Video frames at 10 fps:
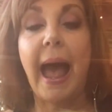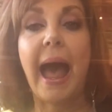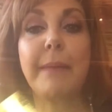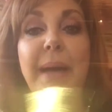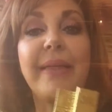
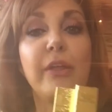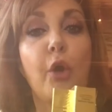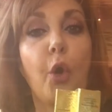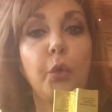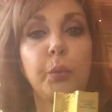I buy the
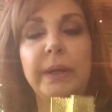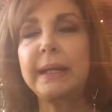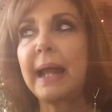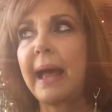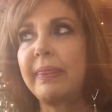gold
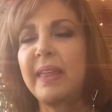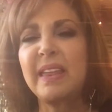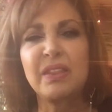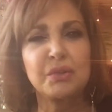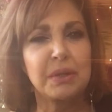one. I
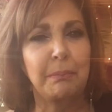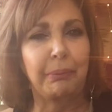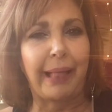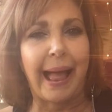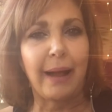think there's a
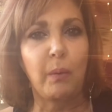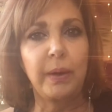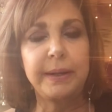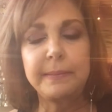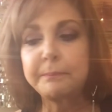black
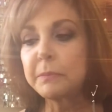one,